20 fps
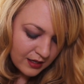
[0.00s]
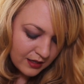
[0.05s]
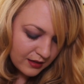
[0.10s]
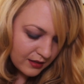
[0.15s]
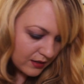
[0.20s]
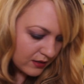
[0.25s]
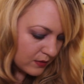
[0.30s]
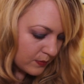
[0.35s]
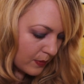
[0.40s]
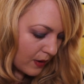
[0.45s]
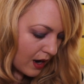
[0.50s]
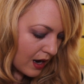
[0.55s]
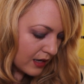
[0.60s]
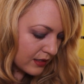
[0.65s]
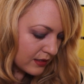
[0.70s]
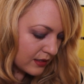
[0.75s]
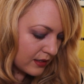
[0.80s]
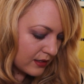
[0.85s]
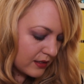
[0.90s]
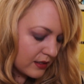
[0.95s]
in this
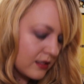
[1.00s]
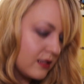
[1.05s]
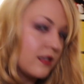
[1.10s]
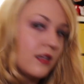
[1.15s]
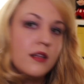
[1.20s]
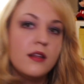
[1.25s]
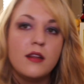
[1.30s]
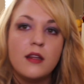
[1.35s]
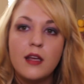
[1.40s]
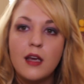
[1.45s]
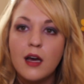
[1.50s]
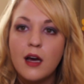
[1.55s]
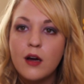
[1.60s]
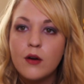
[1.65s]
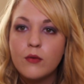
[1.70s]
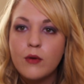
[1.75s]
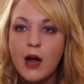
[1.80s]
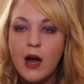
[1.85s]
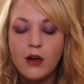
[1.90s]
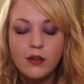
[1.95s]
box is a
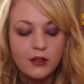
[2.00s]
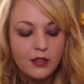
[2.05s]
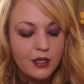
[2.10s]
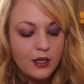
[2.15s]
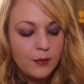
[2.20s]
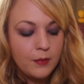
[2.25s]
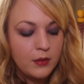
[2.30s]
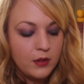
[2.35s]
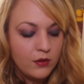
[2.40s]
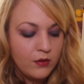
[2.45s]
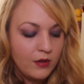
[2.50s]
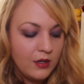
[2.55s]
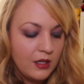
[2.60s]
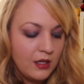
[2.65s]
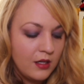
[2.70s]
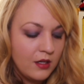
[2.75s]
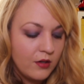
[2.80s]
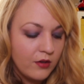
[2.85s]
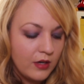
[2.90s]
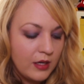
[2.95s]
Cynthia Rowley
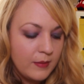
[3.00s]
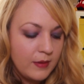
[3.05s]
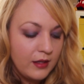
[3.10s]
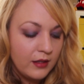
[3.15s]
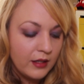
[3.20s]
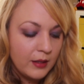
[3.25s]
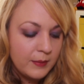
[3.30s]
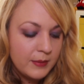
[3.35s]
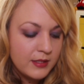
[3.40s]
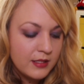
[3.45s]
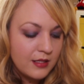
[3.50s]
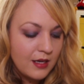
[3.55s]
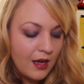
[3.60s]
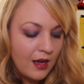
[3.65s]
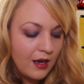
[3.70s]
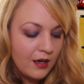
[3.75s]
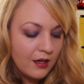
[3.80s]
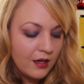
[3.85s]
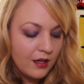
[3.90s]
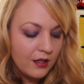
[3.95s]
Beauty Creamy Lip
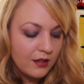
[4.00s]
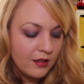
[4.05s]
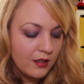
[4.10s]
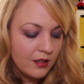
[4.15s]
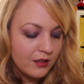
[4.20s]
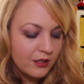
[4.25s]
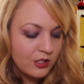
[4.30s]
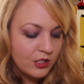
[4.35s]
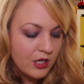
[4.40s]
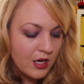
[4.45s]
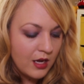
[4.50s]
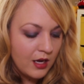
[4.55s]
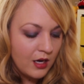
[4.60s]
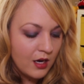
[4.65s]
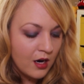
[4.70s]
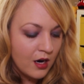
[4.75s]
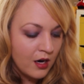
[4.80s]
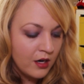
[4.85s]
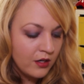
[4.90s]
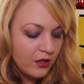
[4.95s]
Stain in the shade
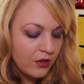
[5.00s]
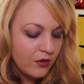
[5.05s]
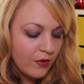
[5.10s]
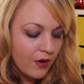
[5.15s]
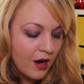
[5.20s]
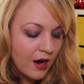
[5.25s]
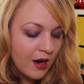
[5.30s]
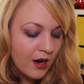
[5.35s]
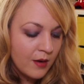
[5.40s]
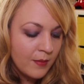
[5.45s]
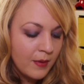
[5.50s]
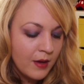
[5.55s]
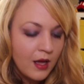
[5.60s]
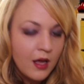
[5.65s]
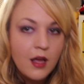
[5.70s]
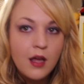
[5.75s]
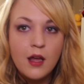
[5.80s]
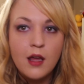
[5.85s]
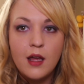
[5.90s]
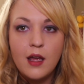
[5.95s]
Heartthrob,
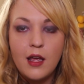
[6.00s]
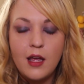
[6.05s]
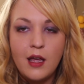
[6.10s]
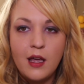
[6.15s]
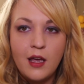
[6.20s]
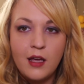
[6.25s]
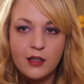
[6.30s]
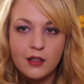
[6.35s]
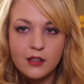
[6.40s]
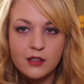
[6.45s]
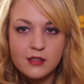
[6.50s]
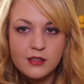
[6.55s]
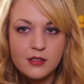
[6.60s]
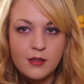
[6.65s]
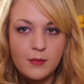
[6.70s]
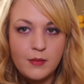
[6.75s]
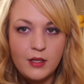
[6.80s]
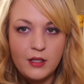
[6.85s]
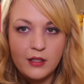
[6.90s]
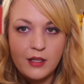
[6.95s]
and it looks
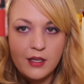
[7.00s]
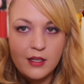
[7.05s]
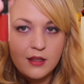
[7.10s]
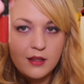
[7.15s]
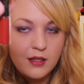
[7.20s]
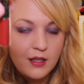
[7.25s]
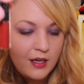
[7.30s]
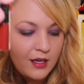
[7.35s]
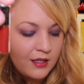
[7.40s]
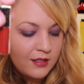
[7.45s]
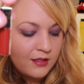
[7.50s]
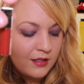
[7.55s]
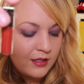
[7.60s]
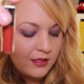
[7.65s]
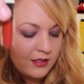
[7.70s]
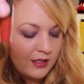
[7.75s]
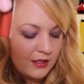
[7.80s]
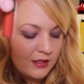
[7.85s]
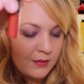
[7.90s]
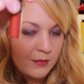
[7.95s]
something like this.
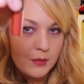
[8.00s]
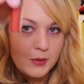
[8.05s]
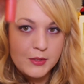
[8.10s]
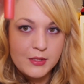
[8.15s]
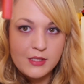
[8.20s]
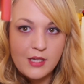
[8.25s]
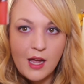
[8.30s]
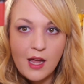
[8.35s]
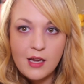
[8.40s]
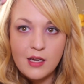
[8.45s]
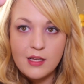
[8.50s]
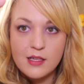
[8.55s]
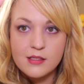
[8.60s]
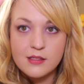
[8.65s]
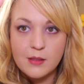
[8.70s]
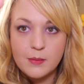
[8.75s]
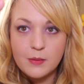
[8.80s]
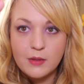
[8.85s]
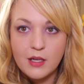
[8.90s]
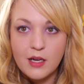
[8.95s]
It's like the most
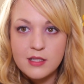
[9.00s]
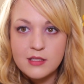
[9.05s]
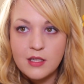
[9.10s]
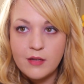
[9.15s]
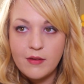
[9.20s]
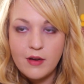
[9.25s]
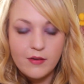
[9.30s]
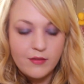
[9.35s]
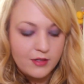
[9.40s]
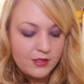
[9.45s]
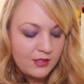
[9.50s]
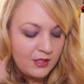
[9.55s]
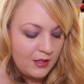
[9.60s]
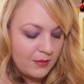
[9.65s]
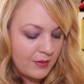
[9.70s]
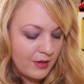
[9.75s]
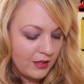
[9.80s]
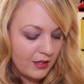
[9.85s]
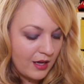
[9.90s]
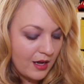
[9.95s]
tiniest lip gloss I've ever seen
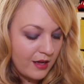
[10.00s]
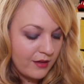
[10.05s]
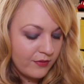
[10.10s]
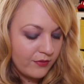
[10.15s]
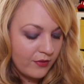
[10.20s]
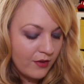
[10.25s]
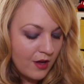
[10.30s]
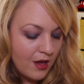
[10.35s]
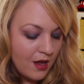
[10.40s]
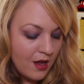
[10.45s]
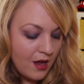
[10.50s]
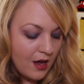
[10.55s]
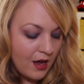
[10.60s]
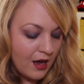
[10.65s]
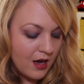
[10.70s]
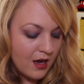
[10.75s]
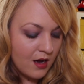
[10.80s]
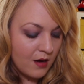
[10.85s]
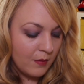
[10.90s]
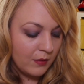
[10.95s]
in my life.
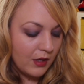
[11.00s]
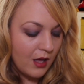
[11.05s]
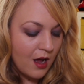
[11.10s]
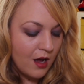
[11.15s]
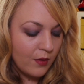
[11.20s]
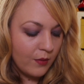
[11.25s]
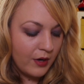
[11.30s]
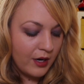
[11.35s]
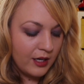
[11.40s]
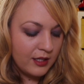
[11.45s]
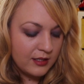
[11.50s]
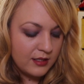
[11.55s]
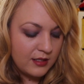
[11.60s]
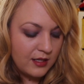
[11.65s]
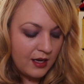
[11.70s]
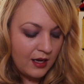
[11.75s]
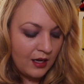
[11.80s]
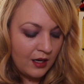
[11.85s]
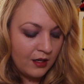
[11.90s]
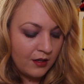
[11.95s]
Long-wearing
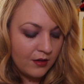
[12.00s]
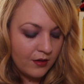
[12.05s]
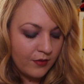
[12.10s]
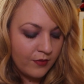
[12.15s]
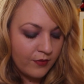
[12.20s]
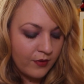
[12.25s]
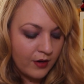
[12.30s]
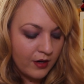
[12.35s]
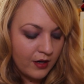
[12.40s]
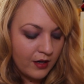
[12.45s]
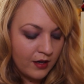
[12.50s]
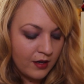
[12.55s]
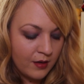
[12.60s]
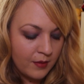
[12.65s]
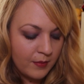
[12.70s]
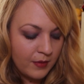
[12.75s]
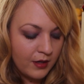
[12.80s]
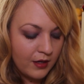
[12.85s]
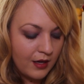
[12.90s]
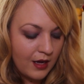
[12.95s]
stain
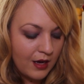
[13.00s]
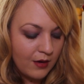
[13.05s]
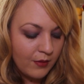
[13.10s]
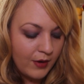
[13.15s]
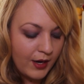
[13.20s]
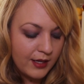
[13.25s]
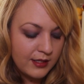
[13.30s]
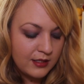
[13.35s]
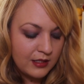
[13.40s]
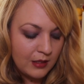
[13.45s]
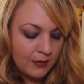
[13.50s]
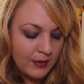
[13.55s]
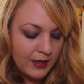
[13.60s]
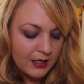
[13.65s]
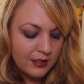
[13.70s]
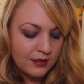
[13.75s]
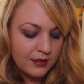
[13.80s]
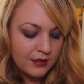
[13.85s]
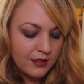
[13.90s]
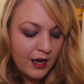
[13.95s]
from
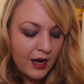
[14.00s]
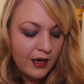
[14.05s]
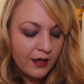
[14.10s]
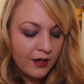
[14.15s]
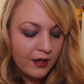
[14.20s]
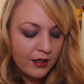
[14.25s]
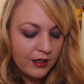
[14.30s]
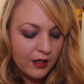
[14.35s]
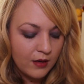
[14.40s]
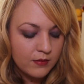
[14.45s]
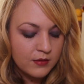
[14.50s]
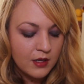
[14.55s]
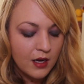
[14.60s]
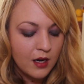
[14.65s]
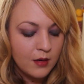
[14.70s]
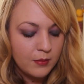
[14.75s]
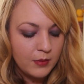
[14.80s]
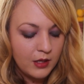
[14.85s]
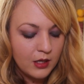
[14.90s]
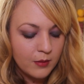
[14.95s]
NYC-based designer, gives
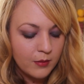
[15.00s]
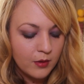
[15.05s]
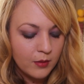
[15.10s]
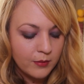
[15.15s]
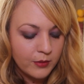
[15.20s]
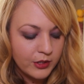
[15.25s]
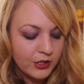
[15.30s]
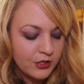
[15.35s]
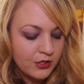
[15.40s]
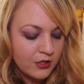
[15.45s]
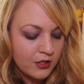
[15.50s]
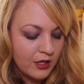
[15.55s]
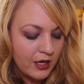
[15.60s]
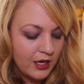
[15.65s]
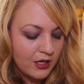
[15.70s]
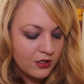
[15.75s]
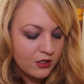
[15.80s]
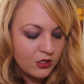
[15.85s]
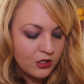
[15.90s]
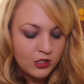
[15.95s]
unbeatable moisture
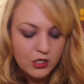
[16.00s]
and